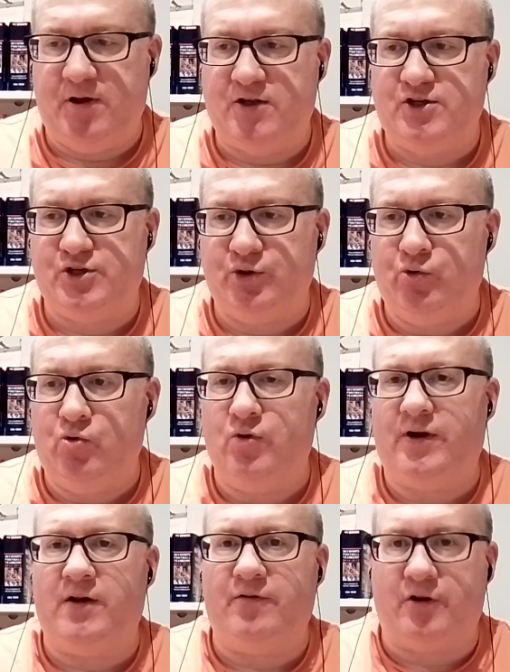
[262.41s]
a slow
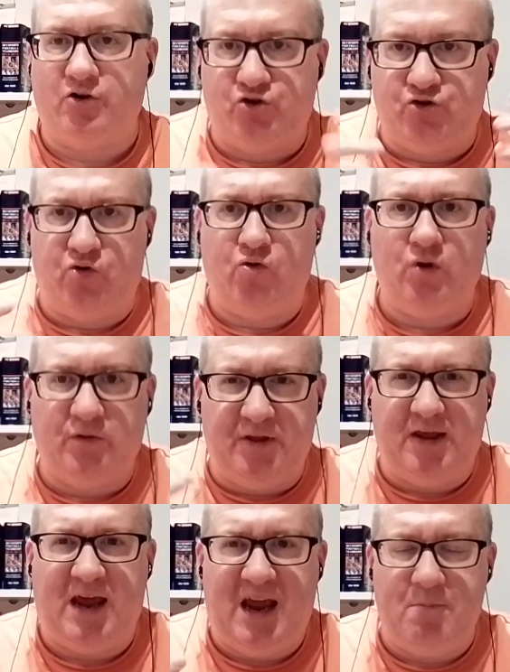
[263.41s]
kind of control of the
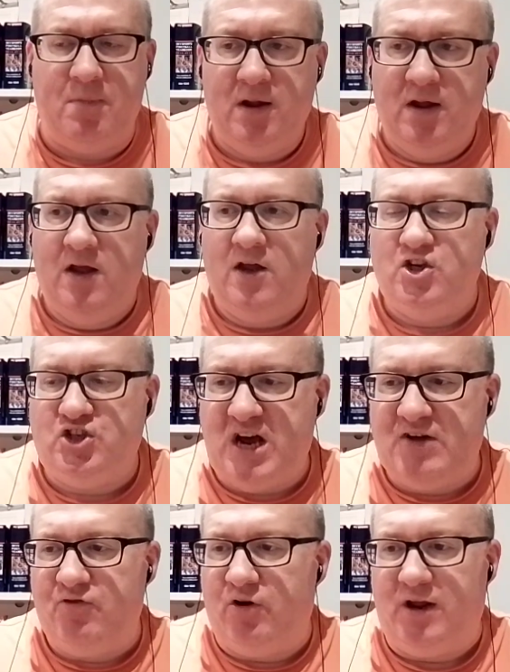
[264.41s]
game
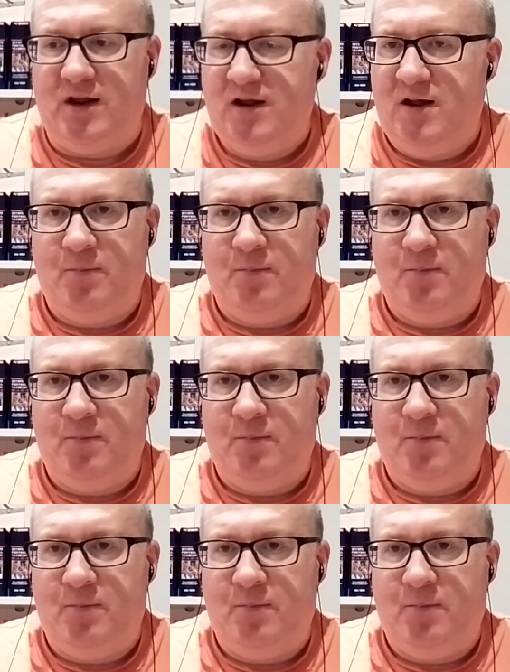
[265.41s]
generally,